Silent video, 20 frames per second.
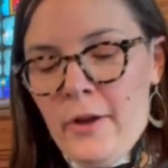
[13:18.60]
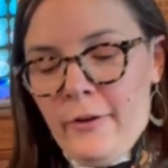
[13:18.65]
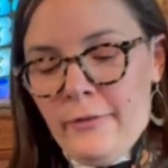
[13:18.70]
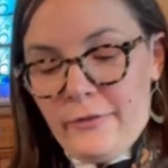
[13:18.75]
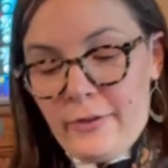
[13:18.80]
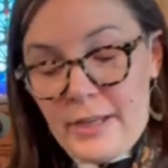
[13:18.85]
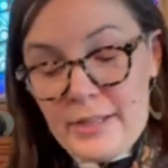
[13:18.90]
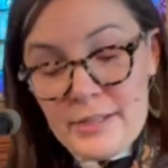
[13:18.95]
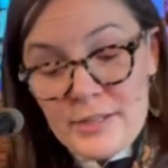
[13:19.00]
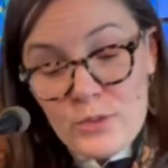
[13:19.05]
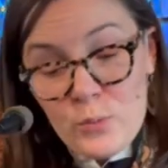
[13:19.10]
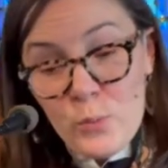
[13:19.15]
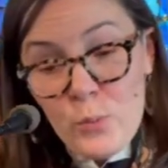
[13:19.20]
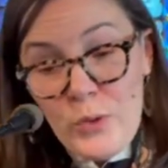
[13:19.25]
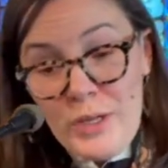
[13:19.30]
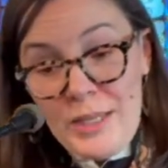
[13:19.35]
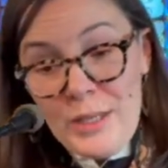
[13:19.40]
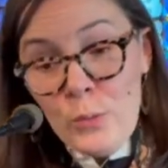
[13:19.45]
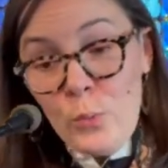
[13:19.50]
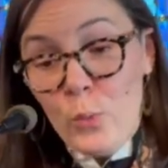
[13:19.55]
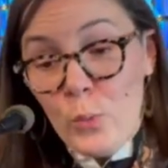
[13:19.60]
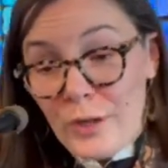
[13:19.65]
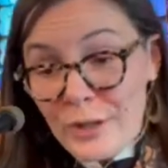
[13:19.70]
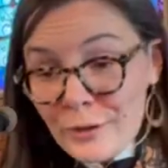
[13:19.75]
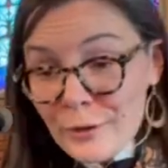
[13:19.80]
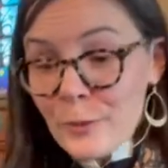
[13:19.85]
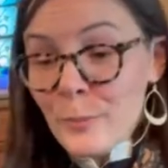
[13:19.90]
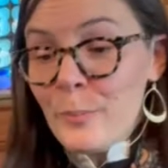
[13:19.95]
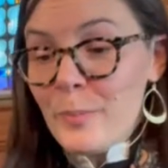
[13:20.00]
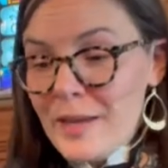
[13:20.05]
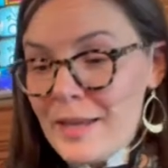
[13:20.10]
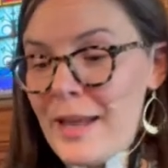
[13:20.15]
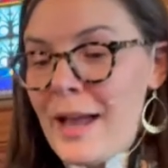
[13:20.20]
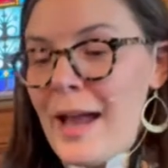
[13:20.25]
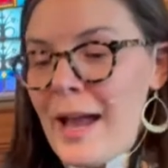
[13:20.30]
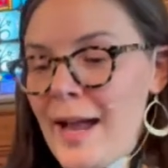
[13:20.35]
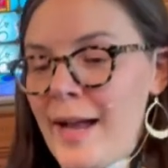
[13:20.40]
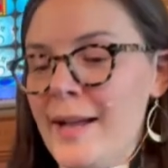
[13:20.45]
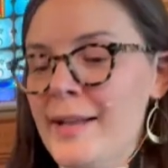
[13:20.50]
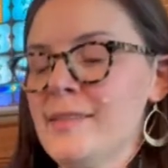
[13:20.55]
Friends, we will be
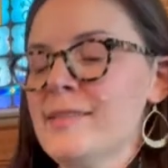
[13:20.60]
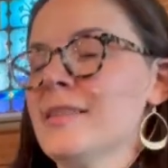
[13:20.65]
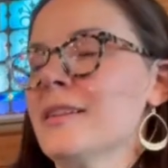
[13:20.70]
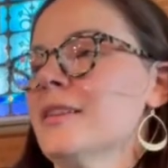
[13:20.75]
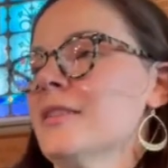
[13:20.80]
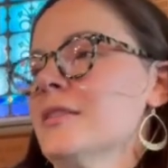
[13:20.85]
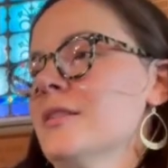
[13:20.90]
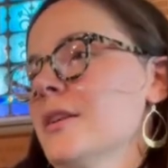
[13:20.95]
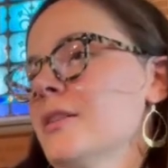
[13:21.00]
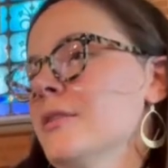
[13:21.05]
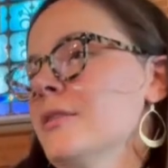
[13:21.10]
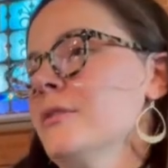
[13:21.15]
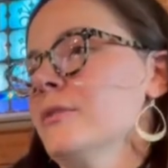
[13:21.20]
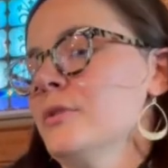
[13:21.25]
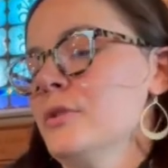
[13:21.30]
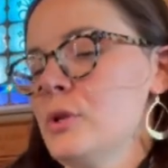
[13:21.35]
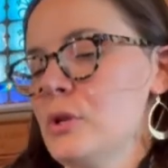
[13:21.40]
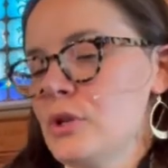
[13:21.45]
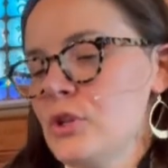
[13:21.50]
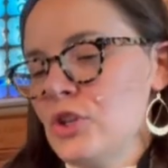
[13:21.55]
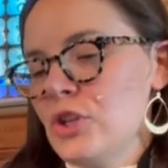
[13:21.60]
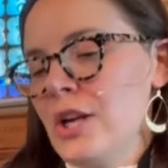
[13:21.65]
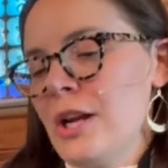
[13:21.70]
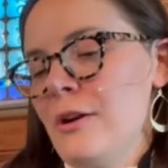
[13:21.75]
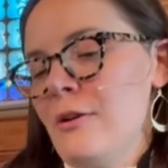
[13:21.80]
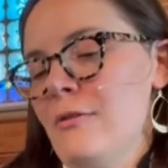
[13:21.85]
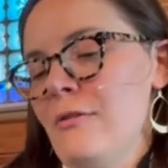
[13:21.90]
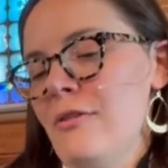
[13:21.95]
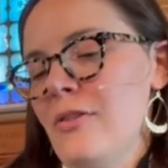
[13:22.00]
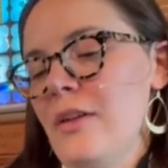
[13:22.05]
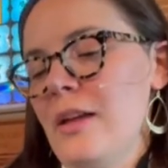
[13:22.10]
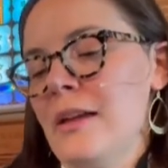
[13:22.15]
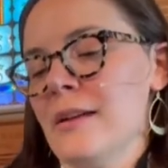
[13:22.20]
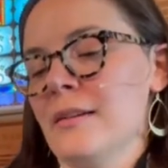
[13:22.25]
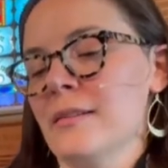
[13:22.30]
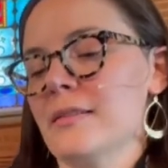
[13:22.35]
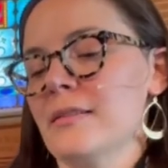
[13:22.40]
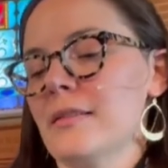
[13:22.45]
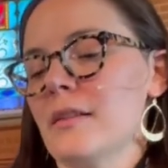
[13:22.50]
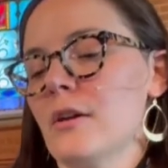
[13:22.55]
asked to share
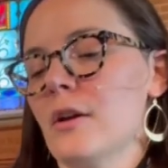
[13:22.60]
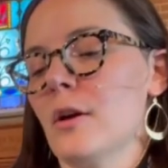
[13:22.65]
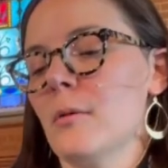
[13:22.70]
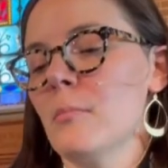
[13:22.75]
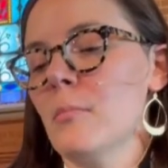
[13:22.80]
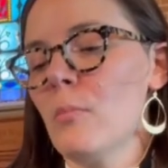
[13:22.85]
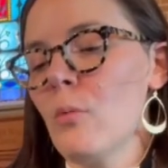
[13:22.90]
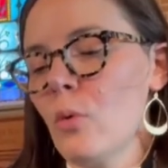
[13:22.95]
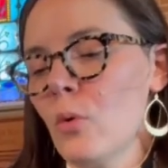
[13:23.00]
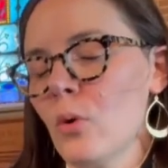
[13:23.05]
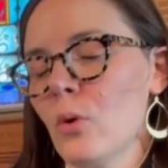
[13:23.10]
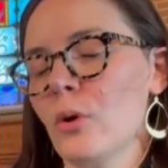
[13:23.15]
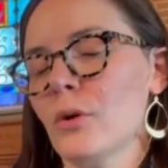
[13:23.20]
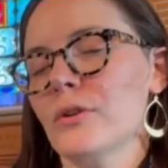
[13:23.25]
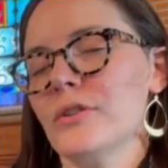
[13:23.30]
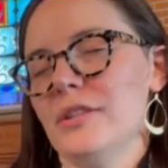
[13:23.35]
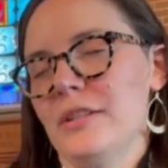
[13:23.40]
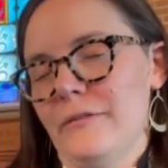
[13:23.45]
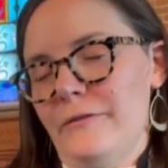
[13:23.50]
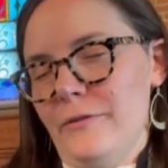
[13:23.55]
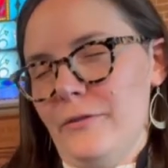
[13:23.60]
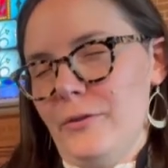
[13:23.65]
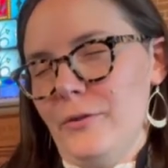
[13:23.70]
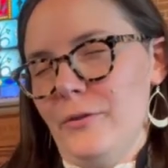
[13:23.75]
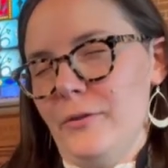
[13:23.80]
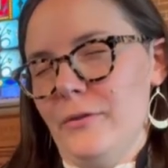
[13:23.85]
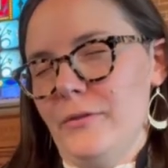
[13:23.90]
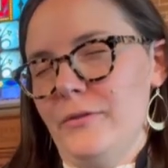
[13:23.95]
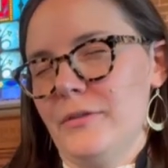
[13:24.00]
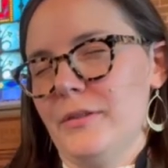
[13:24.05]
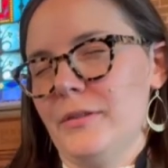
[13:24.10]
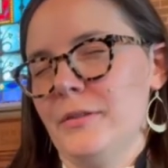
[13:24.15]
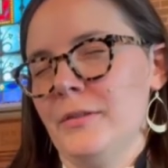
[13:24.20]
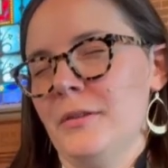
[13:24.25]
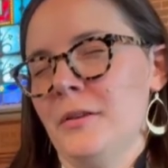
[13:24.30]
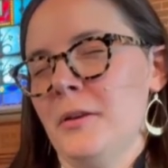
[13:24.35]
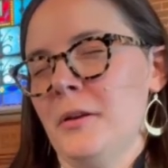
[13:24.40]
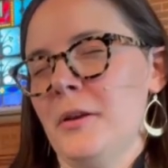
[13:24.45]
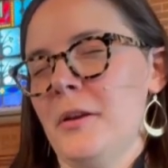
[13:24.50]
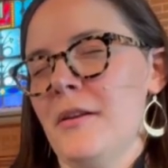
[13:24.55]
things that are more difficult
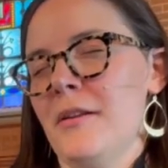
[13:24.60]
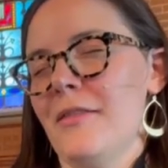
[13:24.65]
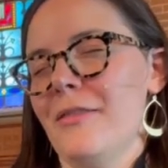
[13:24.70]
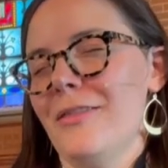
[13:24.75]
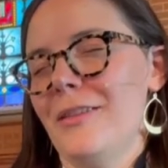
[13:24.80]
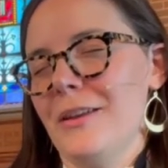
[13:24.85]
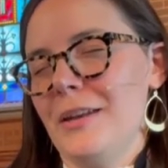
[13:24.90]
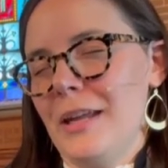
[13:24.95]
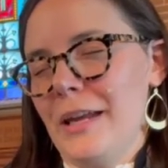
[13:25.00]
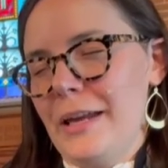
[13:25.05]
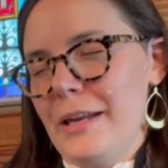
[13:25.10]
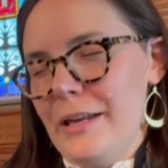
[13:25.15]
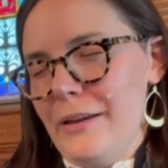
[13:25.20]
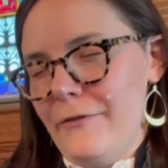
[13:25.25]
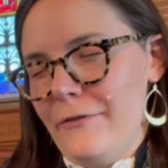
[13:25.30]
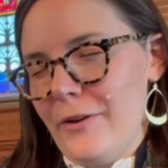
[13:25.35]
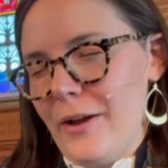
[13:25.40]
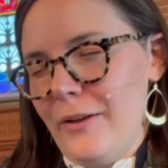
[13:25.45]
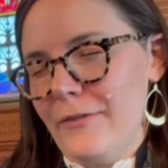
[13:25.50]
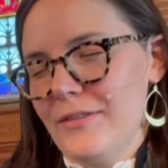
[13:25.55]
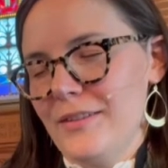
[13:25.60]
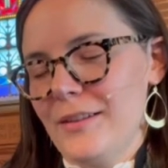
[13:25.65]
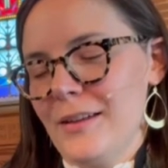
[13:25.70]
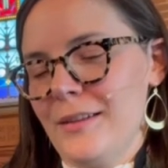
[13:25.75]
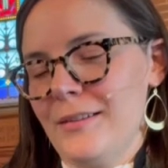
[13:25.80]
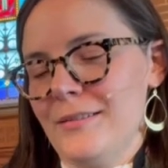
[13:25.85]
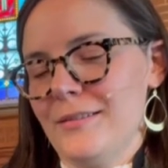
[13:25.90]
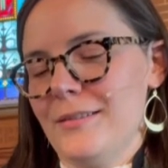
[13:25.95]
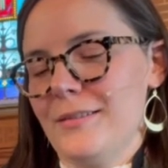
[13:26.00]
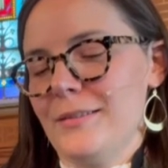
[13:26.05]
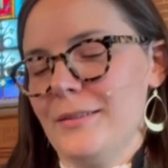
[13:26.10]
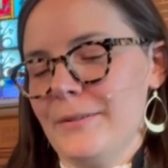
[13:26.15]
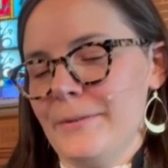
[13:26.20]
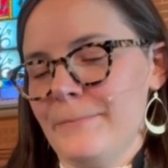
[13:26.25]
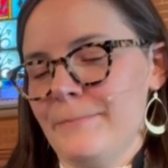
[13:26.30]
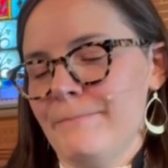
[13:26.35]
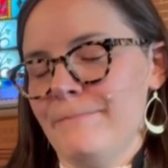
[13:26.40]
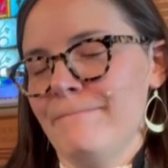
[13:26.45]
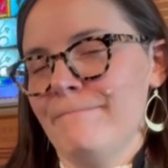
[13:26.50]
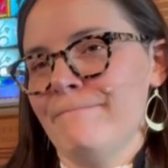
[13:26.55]
than 85
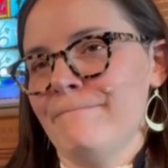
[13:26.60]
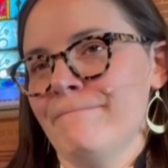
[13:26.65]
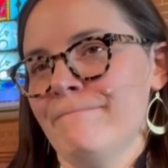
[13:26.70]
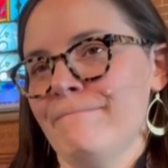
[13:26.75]
cents.